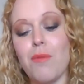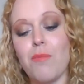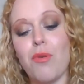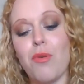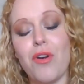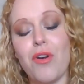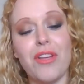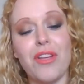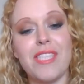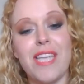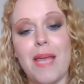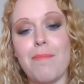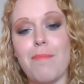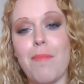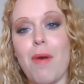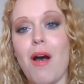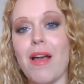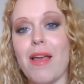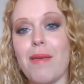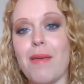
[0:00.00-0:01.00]
products in
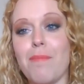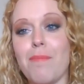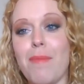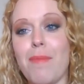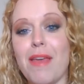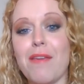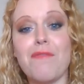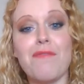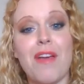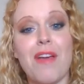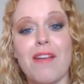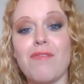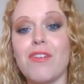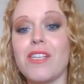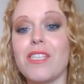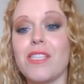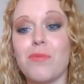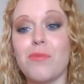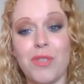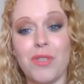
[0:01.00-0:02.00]
my May favourites,